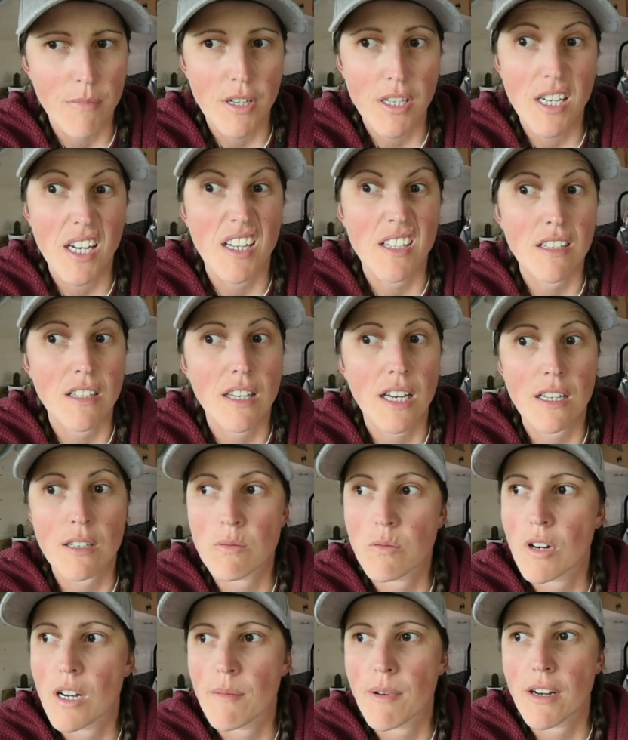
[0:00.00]
but yeah, so that's
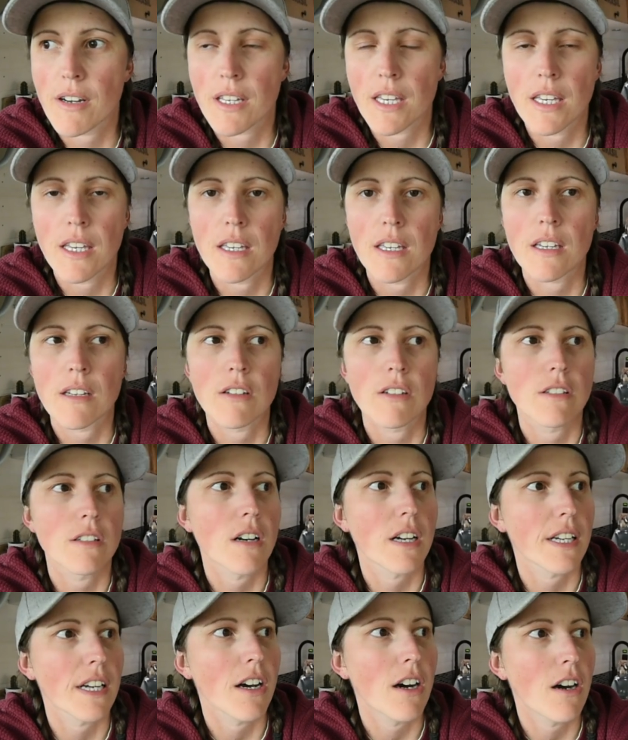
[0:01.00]
why I'm out here because
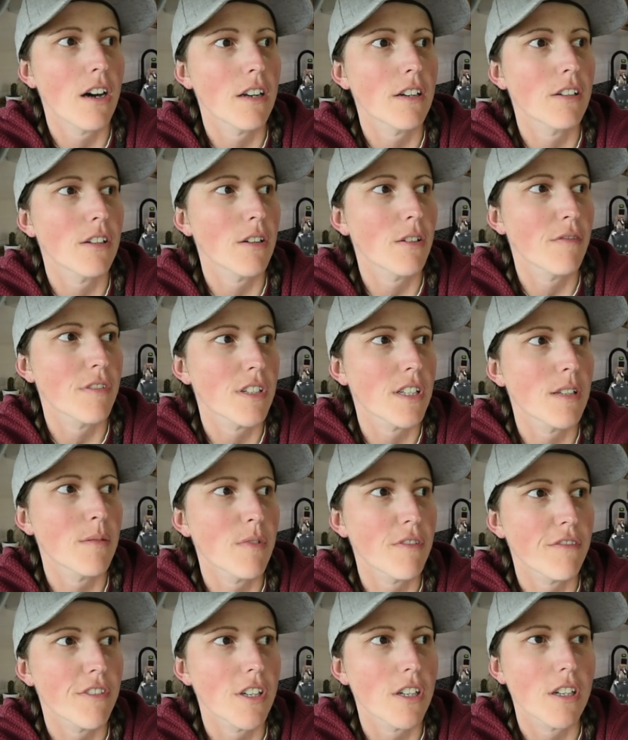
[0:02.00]
I can't, obviously,
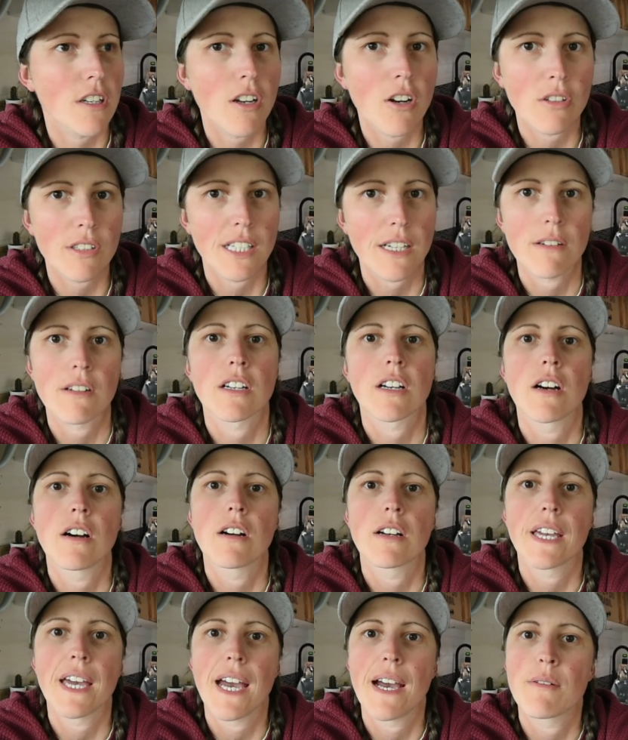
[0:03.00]
with the lockdown, I
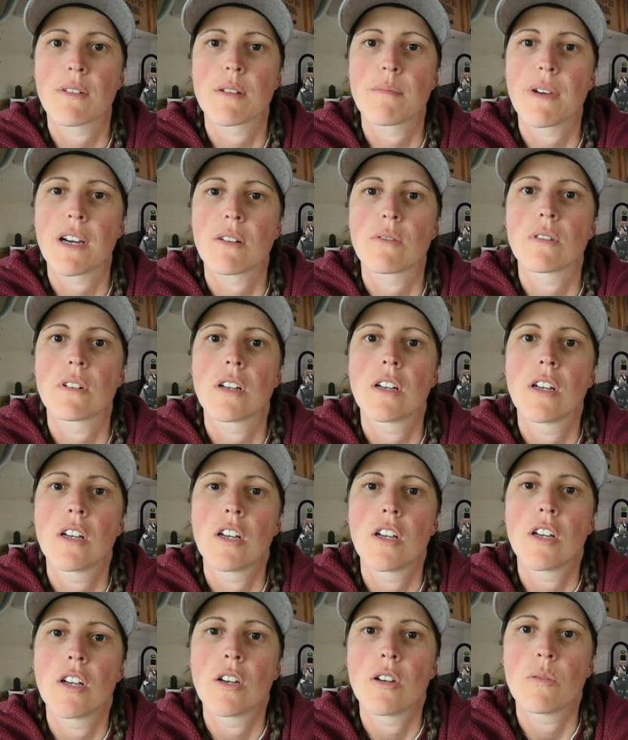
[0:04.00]
can't get out and about
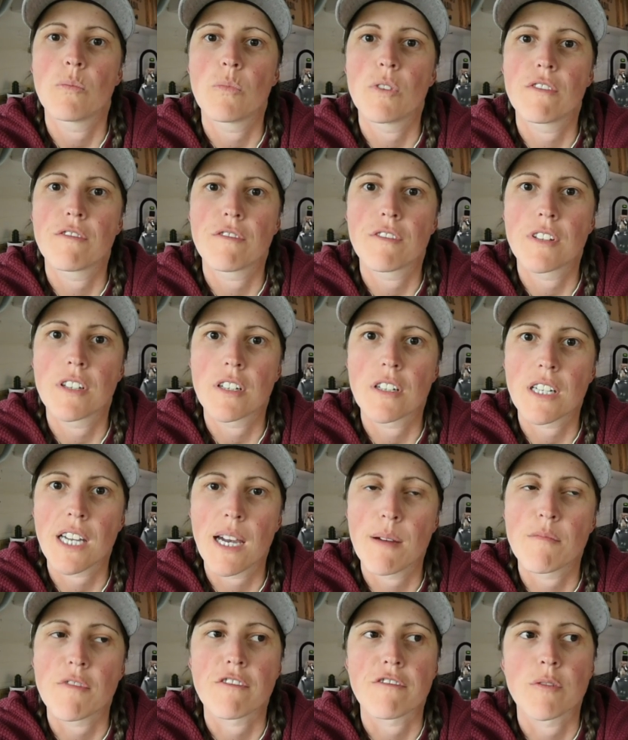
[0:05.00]
with the
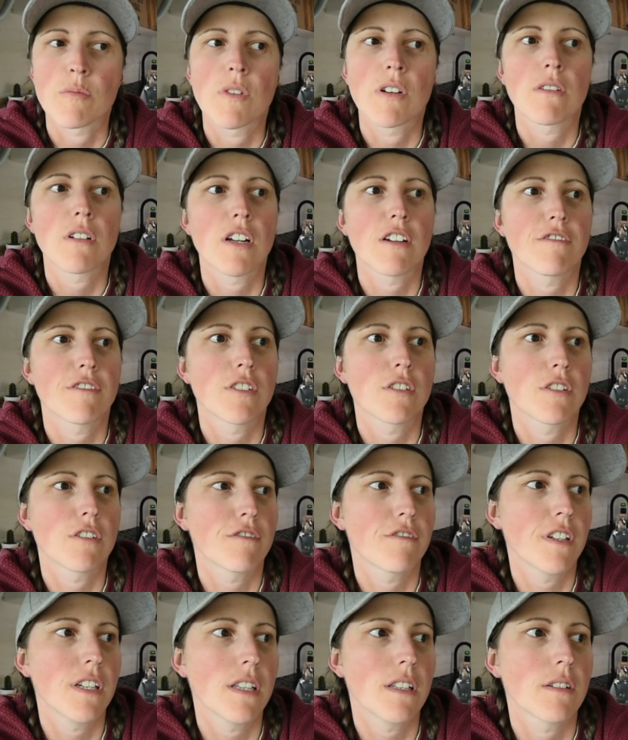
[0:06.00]
camera for wildlife
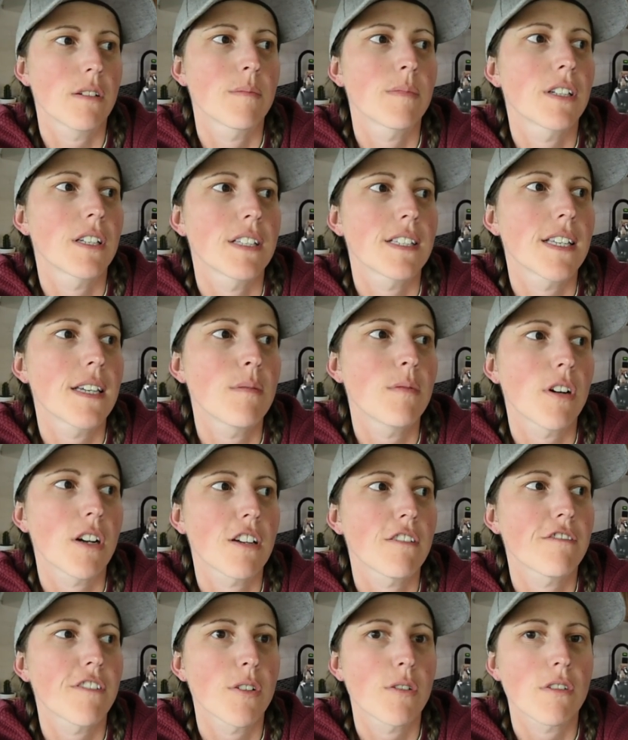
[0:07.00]
photography. So I'm going to see what I
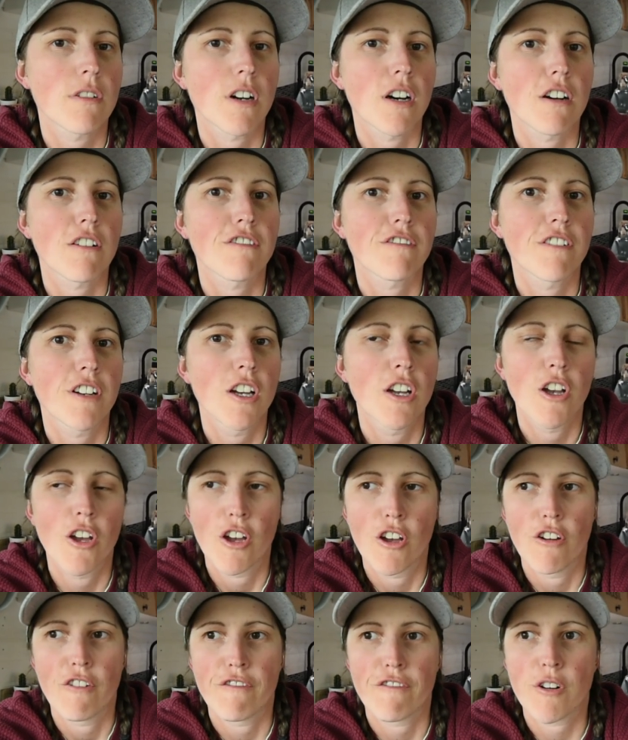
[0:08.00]
can photograph
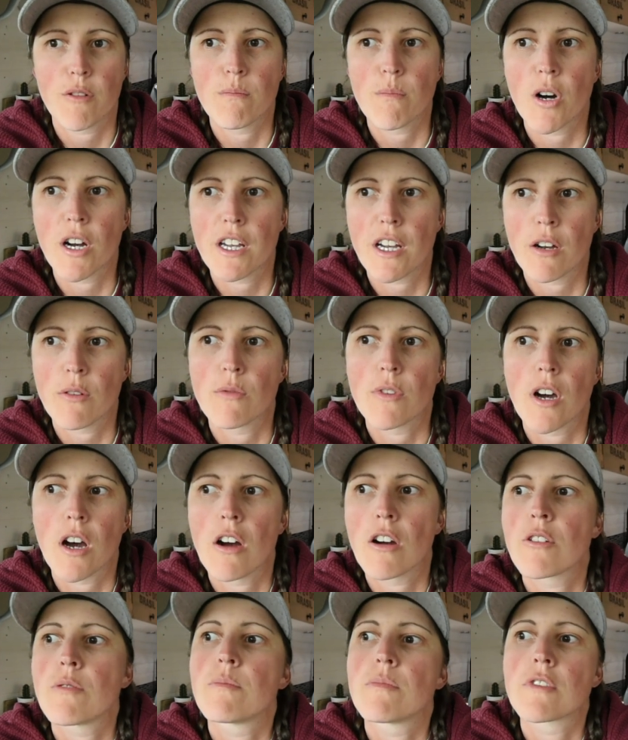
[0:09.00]
from my own
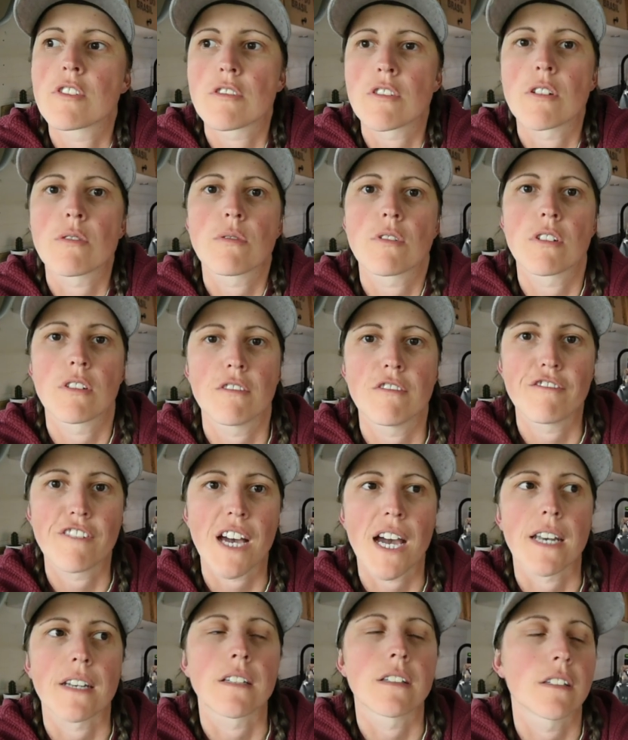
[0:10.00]
home stroke
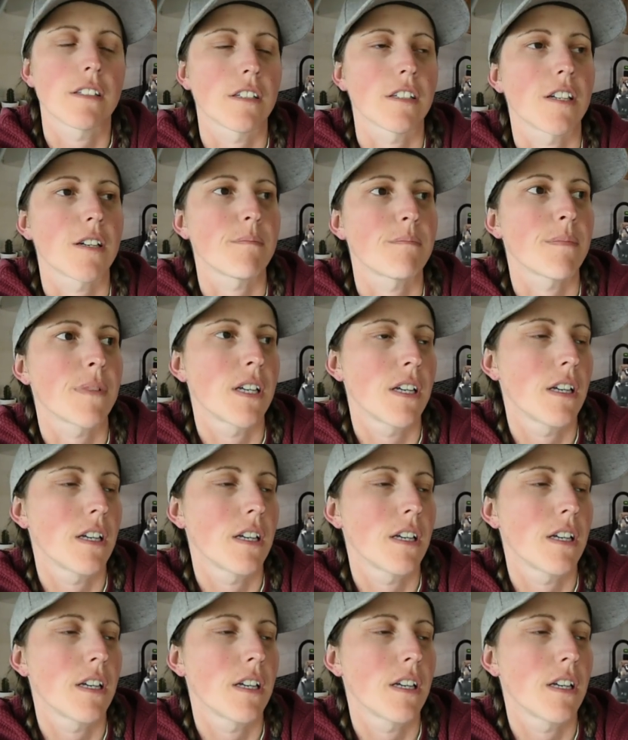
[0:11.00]
van. Um,